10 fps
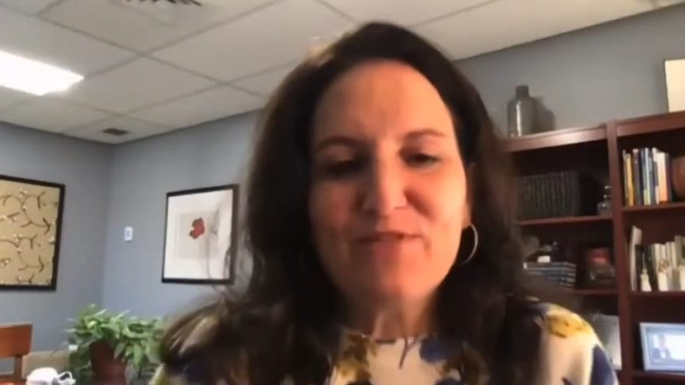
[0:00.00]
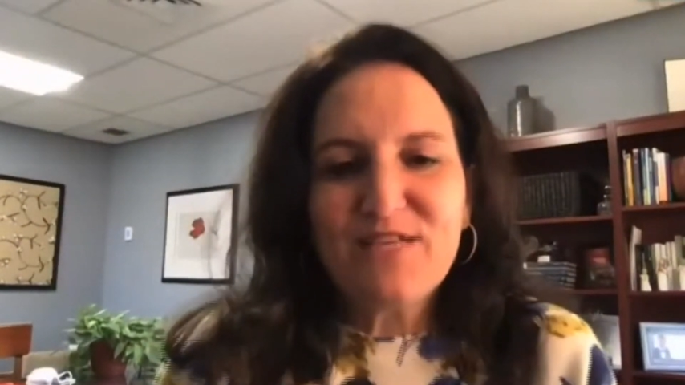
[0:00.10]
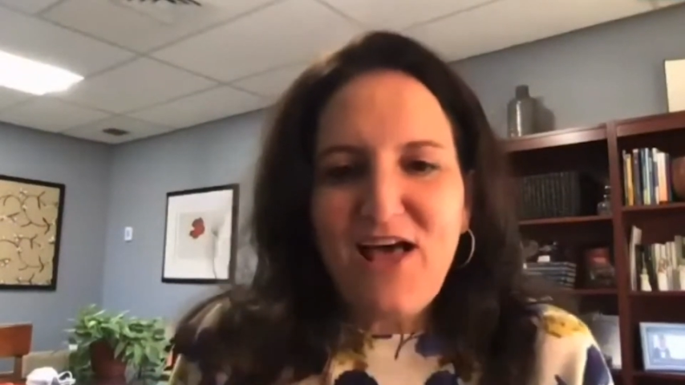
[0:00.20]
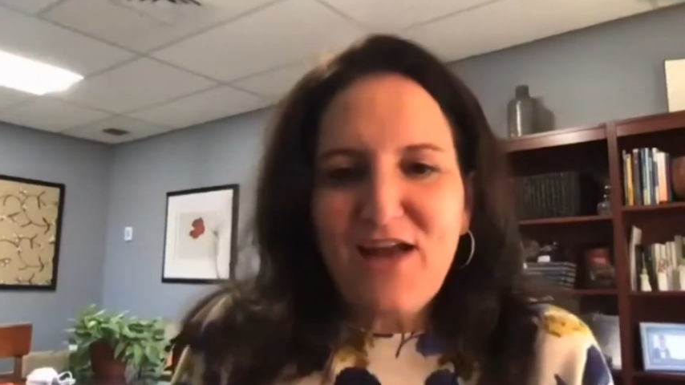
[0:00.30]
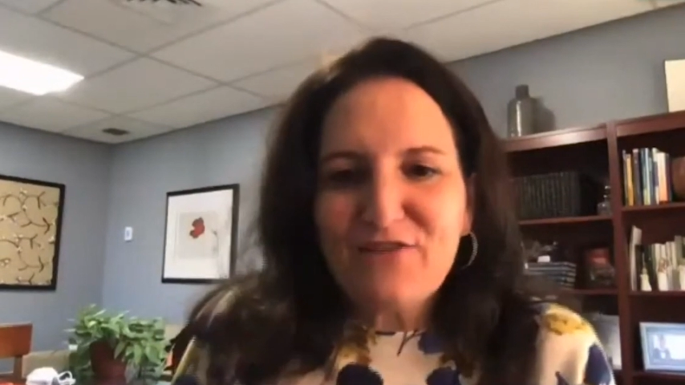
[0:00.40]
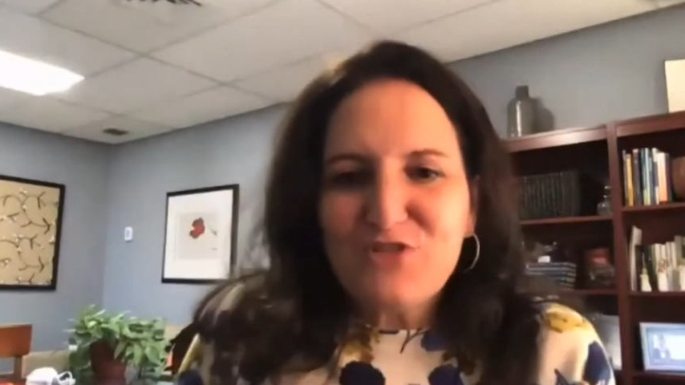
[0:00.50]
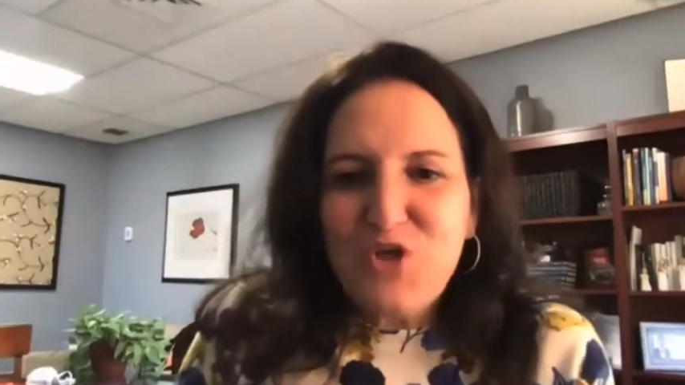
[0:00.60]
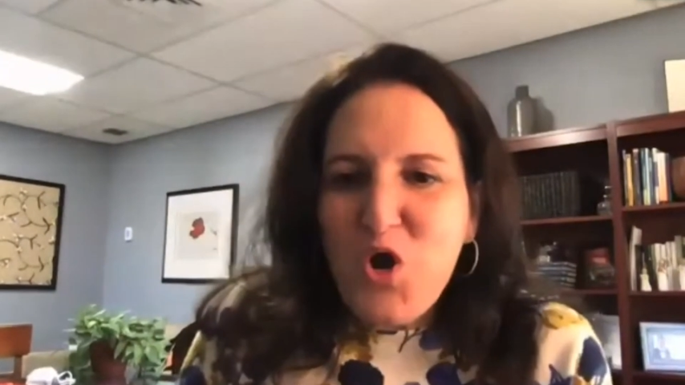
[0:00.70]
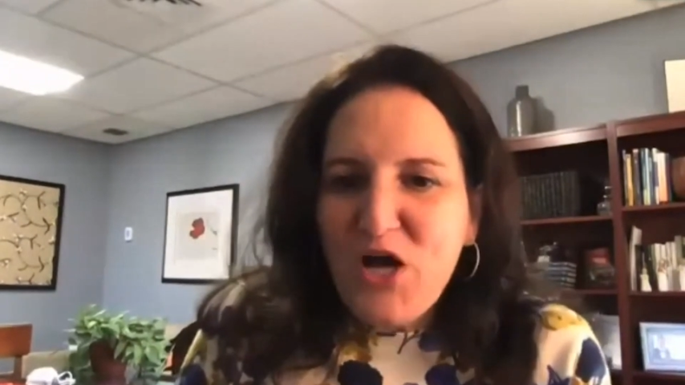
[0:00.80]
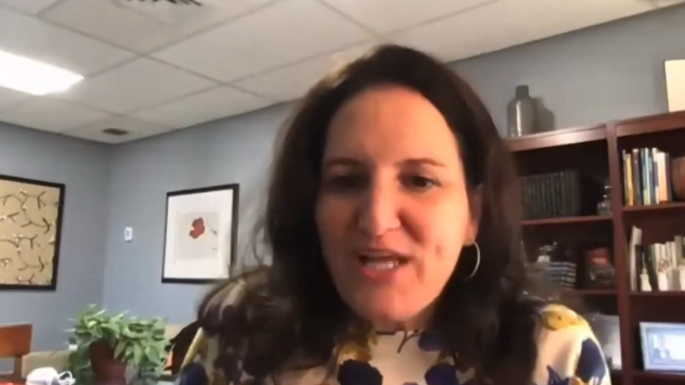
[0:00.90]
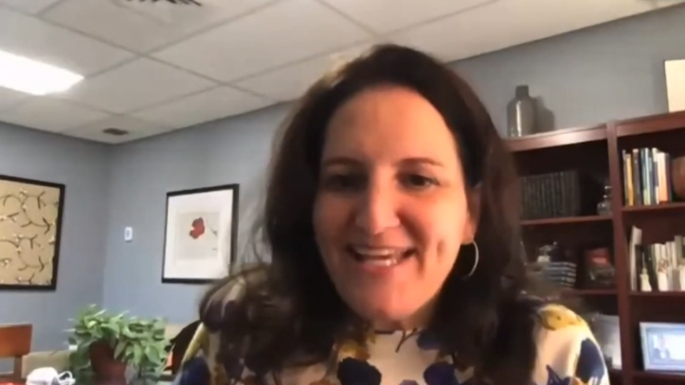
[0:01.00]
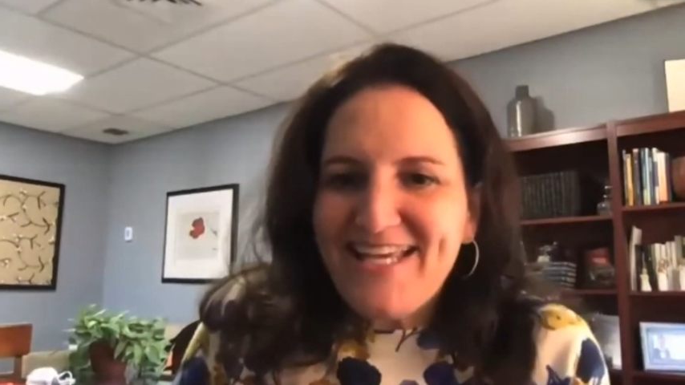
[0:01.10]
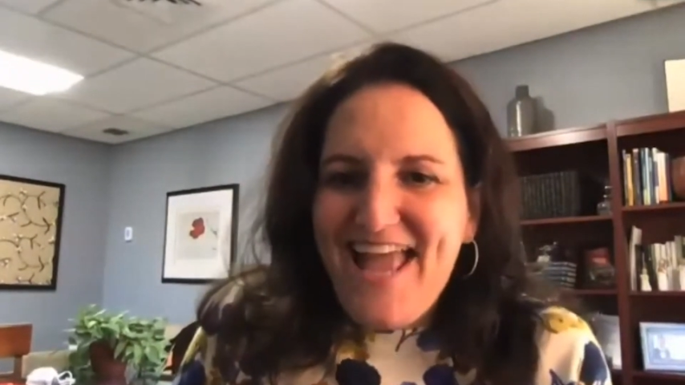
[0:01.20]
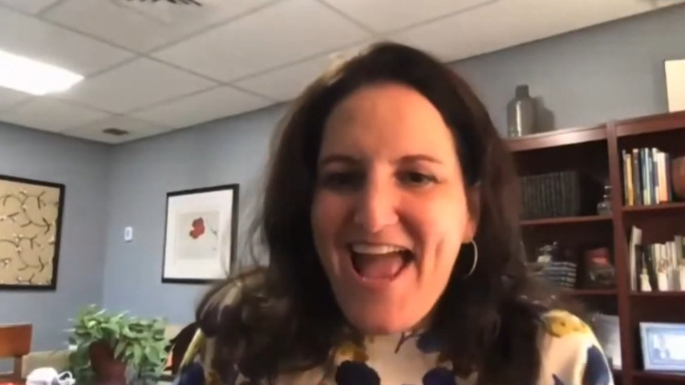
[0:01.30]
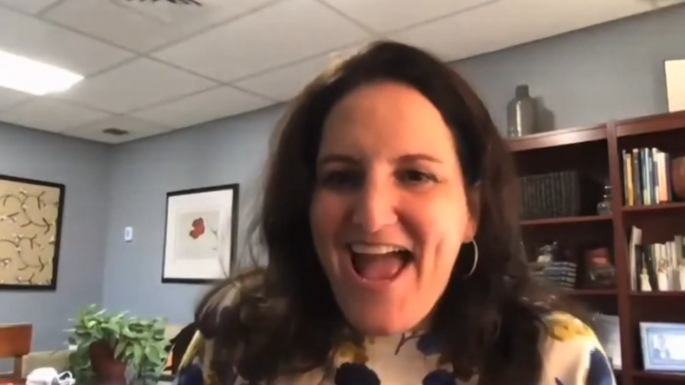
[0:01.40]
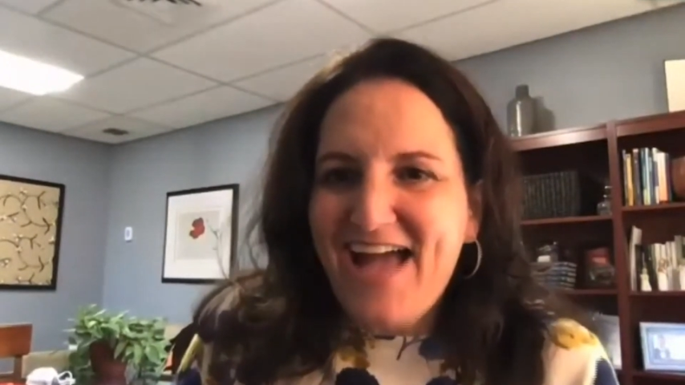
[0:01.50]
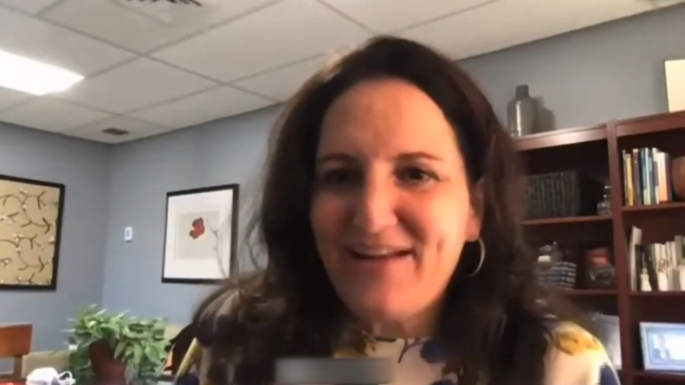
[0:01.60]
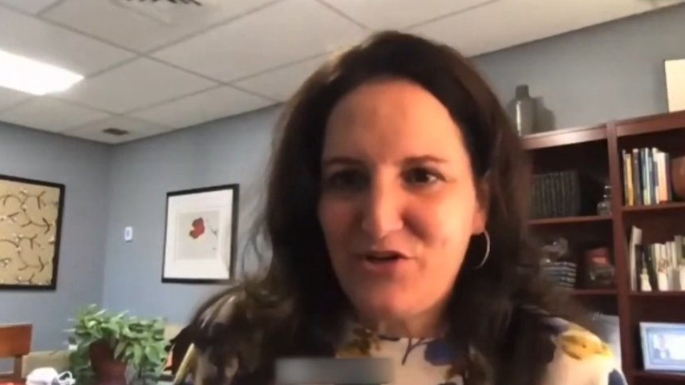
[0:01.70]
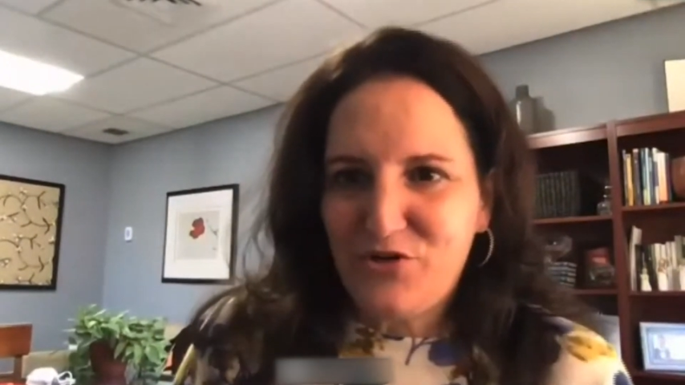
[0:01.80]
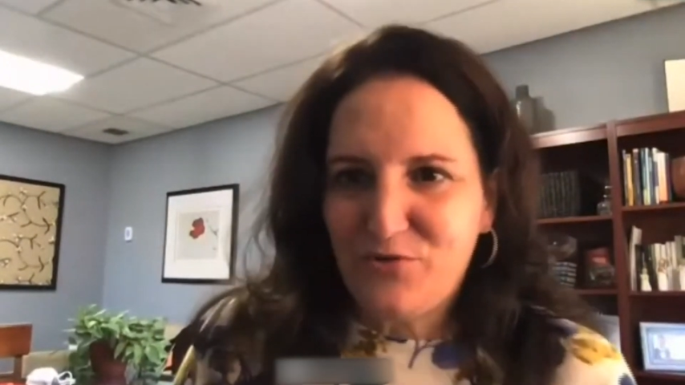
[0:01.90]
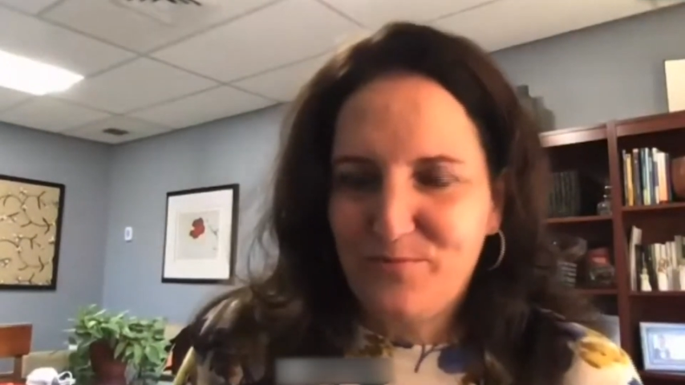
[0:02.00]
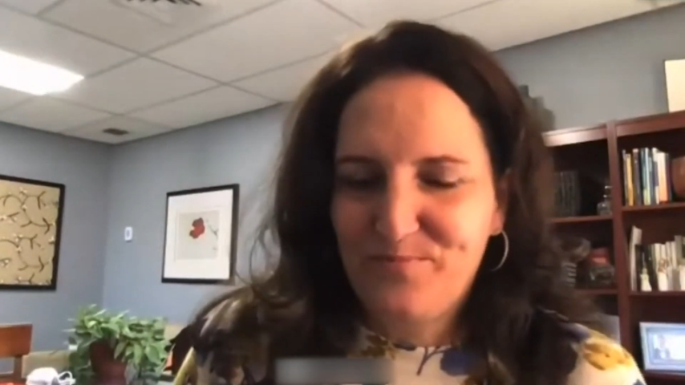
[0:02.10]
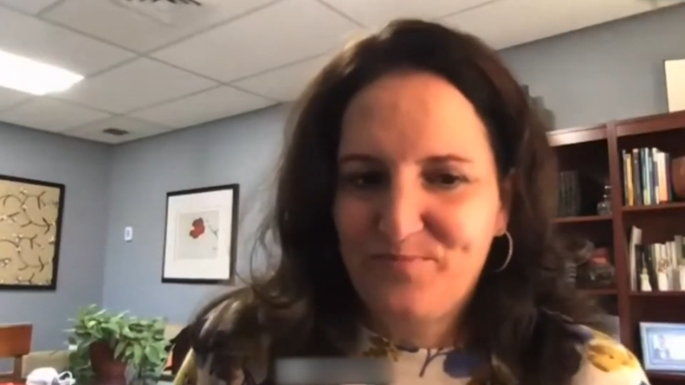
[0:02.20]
was a lot of talking at you.